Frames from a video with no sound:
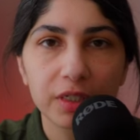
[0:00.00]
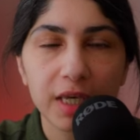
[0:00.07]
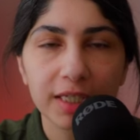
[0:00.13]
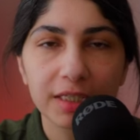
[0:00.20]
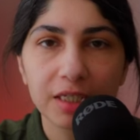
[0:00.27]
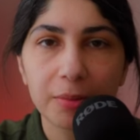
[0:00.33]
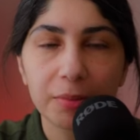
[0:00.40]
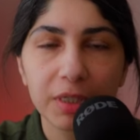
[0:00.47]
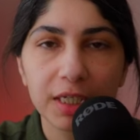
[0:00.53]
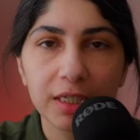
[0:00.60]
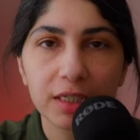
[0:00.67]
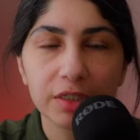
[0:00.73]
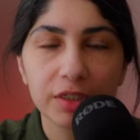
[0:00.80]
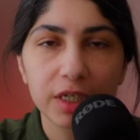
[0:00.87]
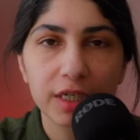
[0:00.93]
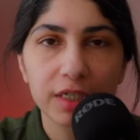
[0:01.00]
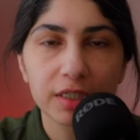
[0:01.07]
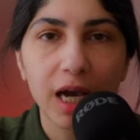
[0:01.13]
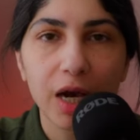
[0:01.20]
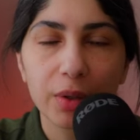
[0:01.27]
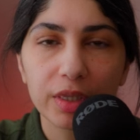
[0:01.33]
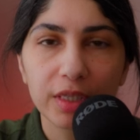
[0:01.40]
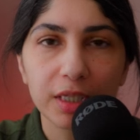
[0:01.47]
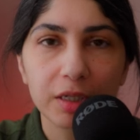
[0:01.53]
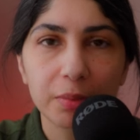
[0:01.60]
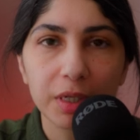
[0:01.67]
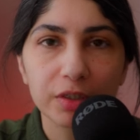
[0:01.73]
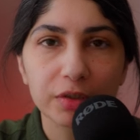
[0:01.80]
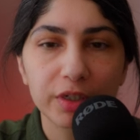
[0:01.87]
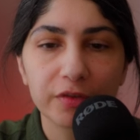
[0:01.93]
has completely changed how I think
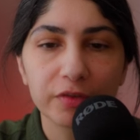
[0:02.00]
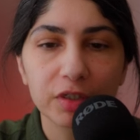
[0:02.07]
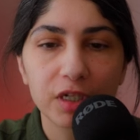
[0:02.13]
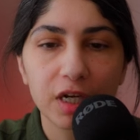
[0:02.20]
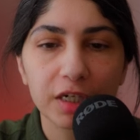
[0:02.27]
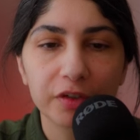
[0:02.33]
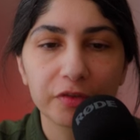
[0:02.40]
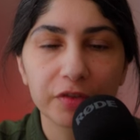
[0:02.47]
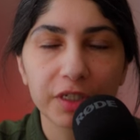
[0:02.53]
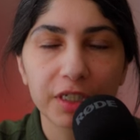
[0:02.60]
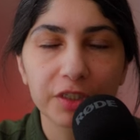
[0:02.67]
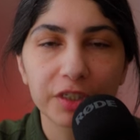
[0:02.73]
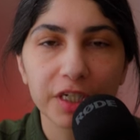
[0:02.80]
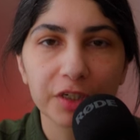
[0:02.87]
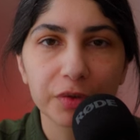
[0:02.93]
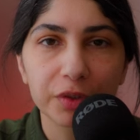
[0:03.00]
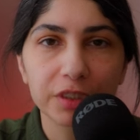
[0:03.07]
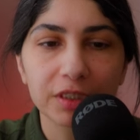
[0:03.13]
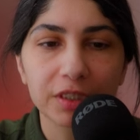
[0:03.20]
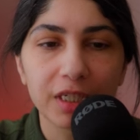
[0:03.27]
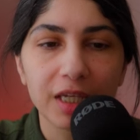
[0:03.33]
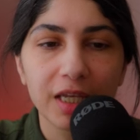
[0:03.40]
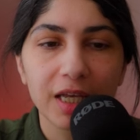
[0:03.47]
about street photography in general.